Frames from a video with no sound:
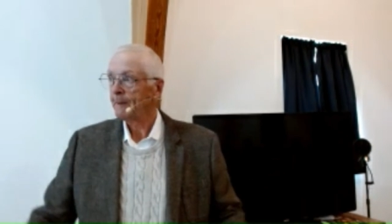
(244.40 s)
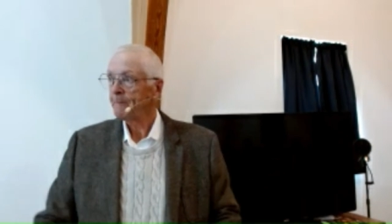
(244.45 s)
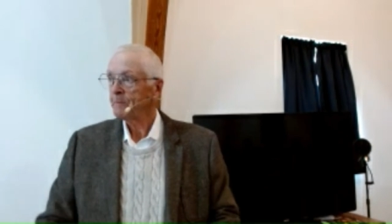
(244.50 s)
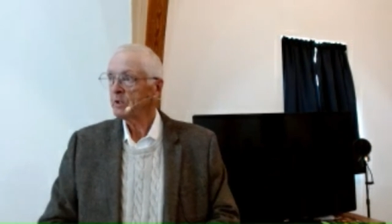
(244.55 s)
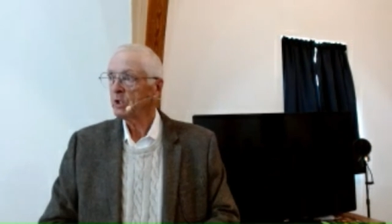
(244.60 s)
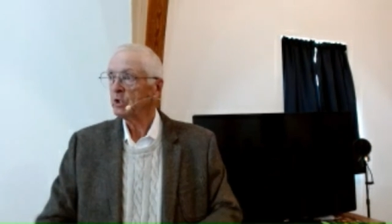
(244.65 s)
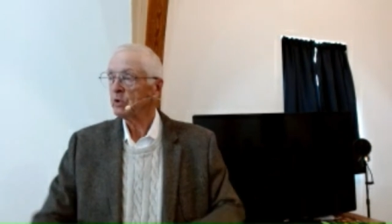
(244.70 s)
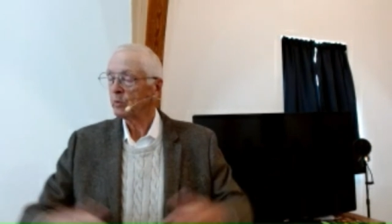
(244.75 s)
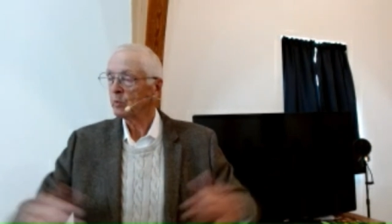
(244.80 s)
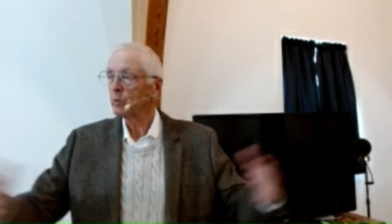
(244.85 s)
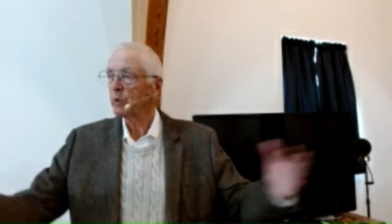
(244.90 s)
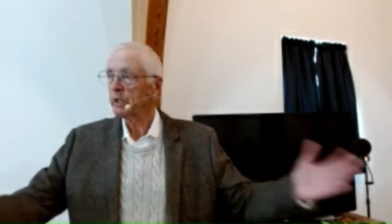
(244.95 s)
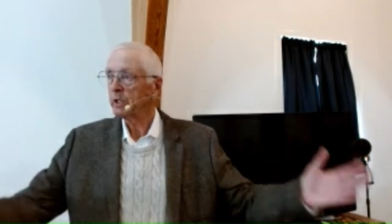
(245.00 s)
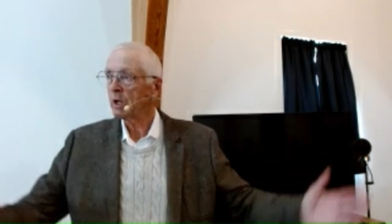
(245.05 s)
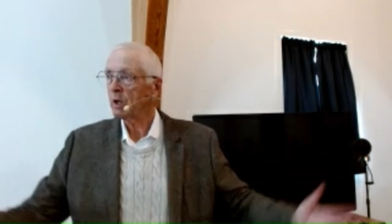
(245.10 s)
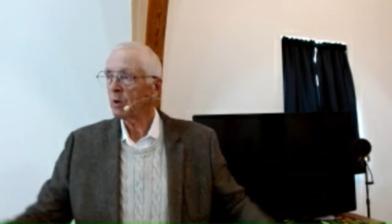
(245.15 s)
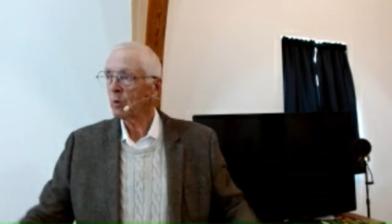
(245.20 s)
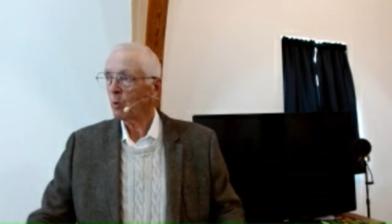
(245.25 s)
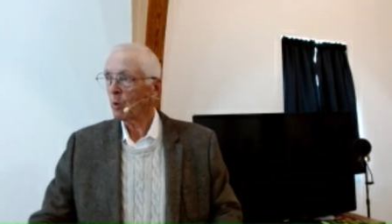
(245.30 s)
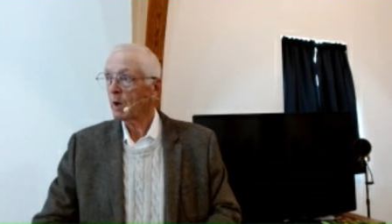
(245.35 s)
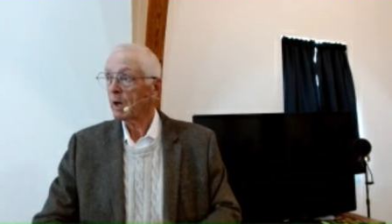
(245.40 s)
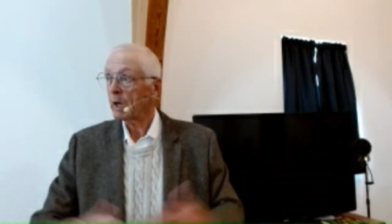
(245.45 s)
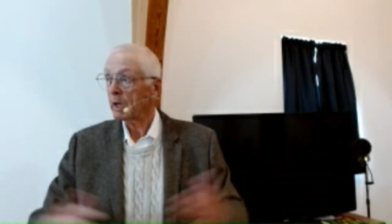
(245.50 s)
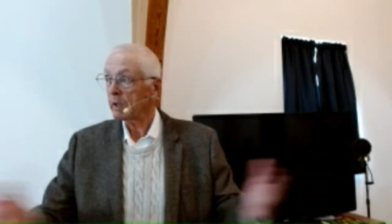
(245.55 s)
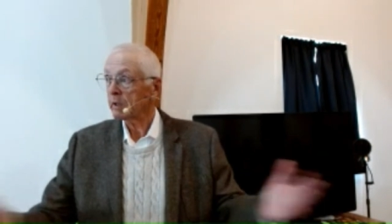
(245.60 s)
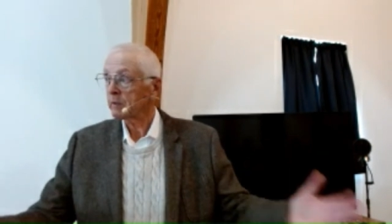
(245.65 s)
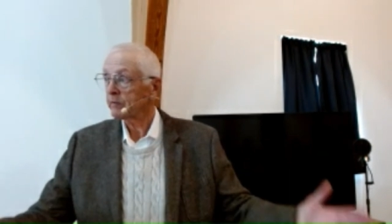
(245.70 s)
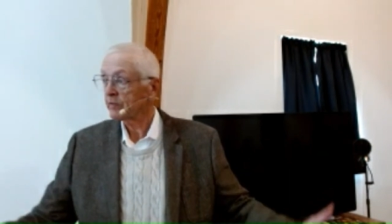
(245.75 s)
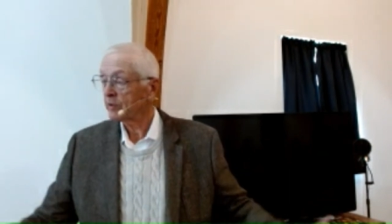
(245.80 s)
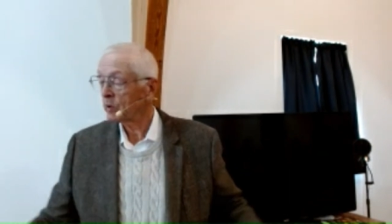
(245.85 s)
You, we know
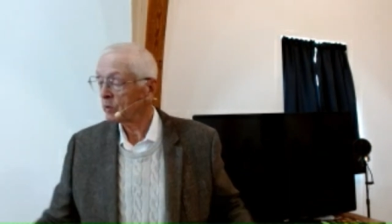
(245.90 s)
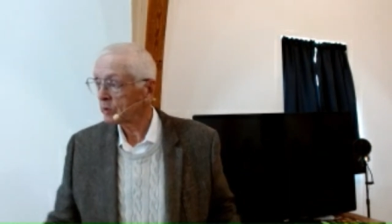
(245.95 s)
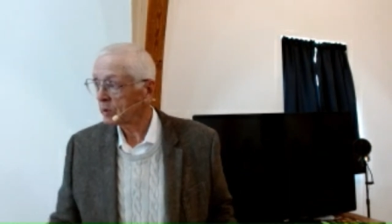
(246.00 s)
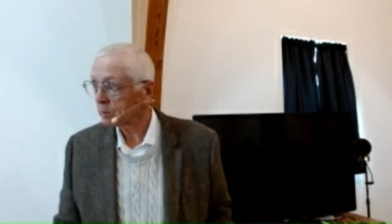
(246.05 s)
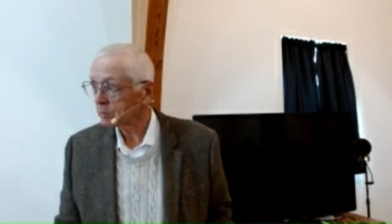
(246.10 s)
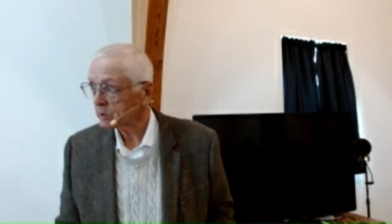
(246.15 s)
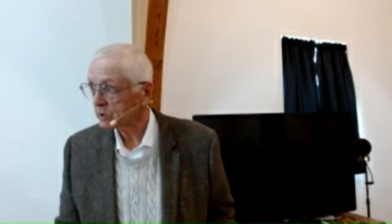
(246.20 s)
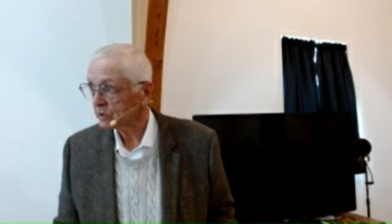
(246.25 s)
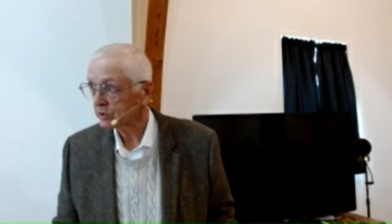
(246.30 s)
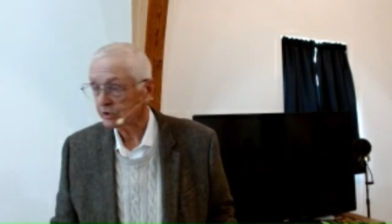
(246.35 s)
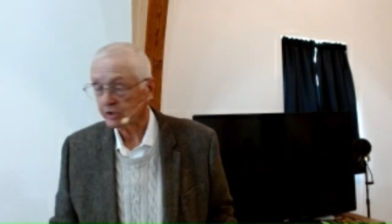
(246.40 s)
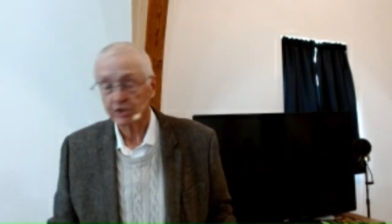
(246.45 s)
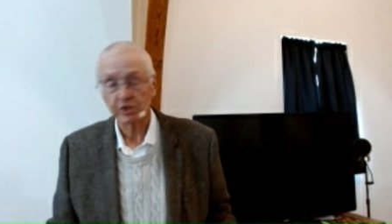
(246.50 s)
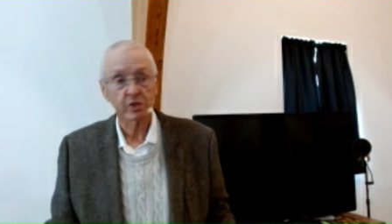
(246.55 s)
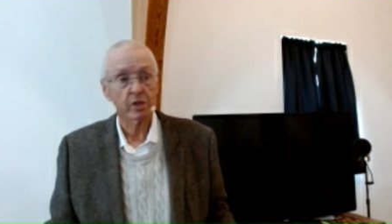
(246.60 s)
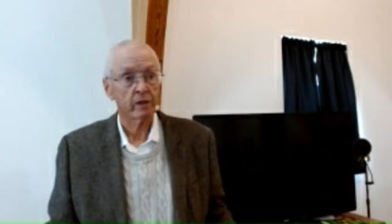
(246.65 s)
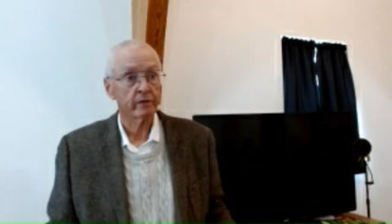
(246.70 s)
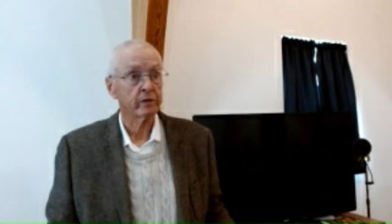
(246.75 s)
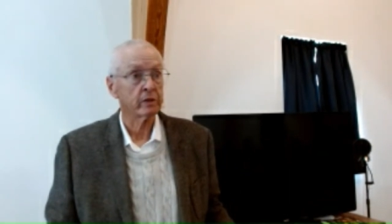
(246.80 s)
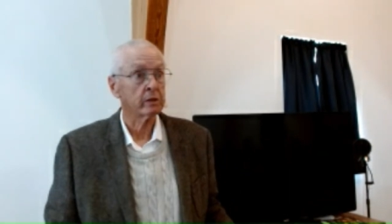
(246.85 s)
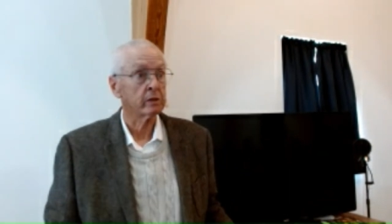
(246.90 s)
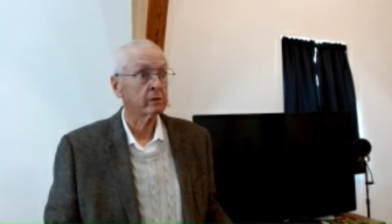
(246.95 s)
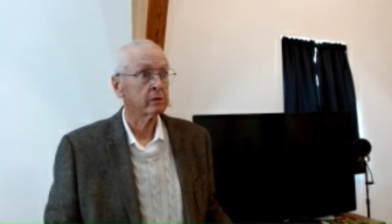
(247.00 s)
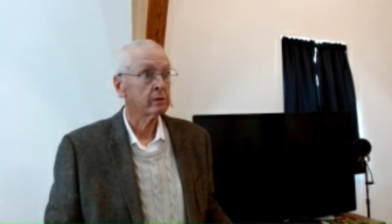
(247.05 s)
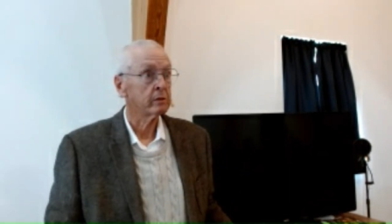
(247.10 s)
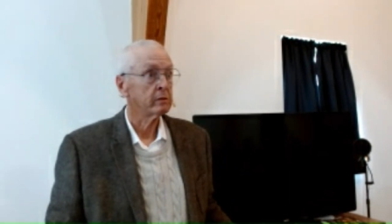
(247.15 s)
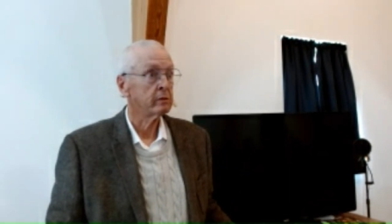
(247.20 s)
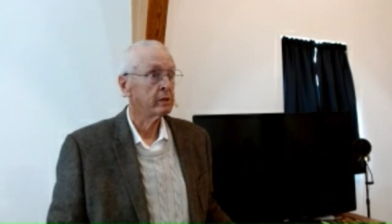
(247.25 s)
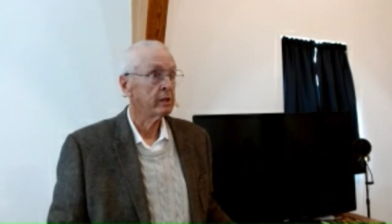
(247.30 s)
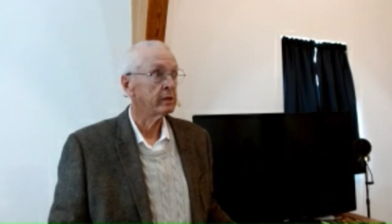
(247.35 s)
why phone numbers are
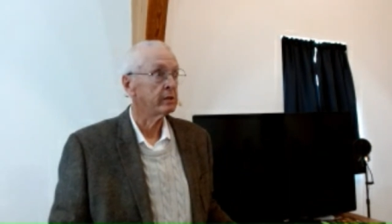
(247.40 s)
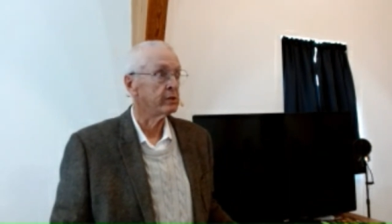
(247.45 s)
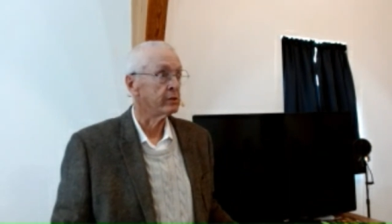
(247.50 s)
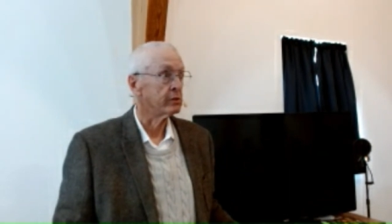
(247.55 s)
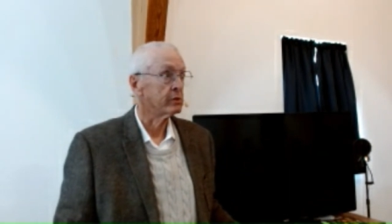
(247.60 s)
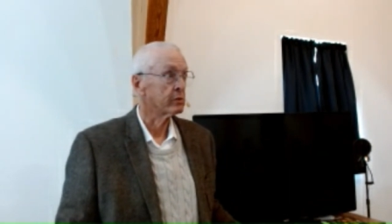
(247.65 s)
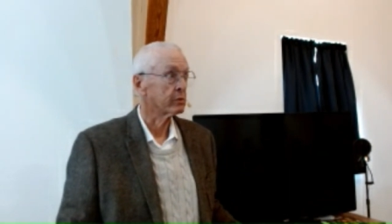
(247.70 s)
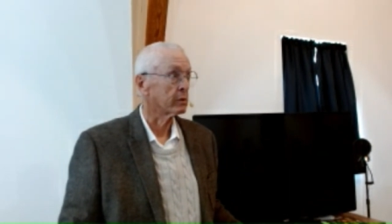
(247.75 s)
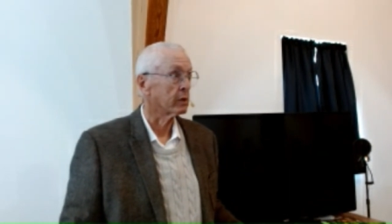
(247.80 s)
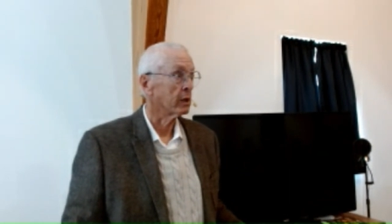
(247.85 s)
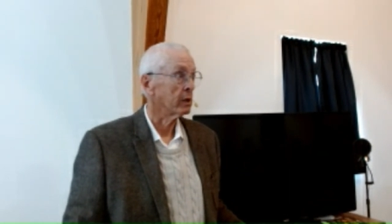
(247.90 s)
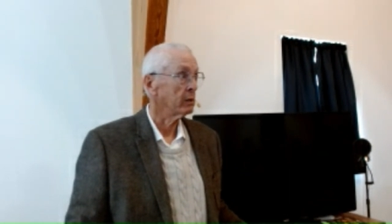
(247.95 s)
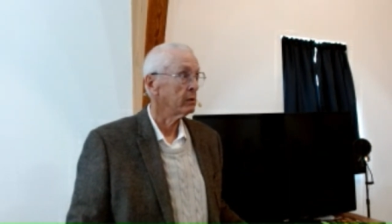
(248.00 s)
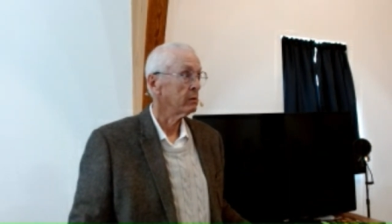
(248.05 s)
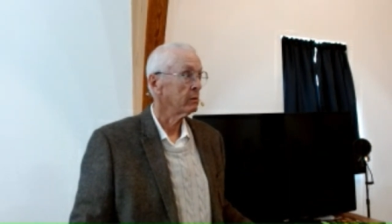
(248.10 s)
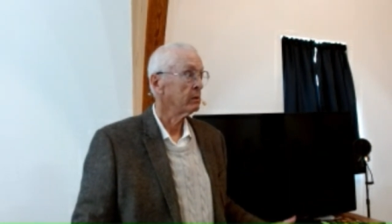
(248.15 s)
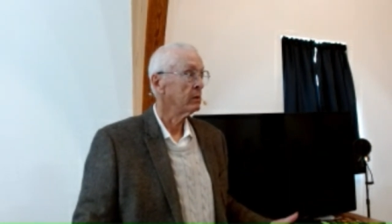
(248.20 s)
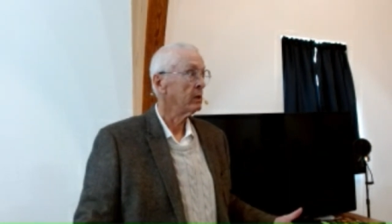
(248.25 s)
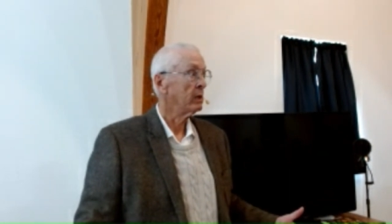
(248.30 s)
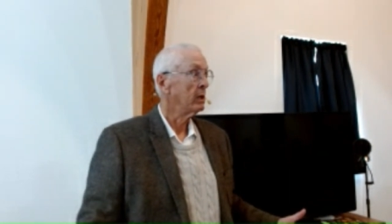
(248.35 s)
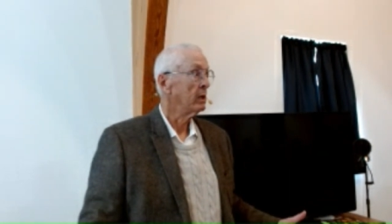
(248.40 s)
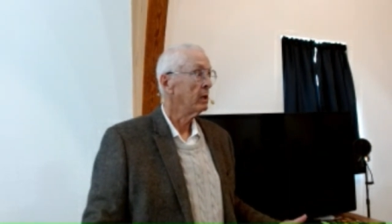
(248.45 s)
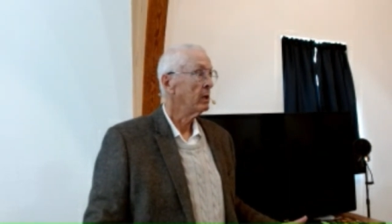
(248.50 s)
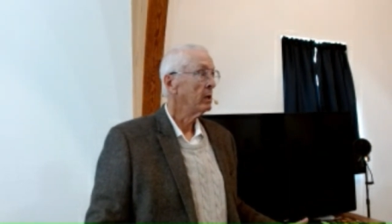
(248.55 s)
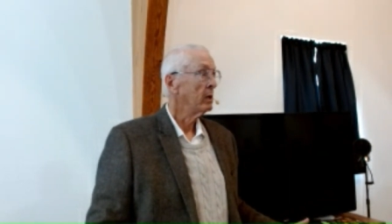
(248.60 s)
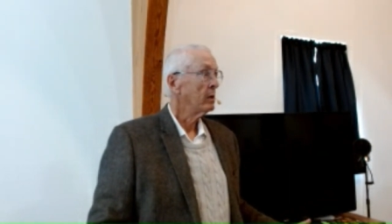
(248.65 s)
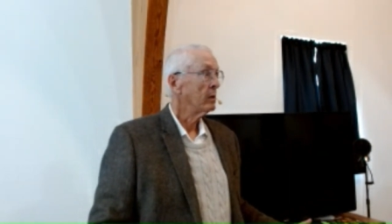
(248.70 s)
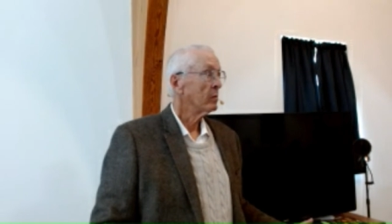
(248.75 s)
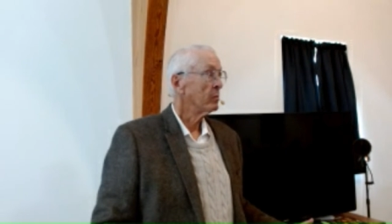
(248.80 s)
seven digits, right? Mm-hmm.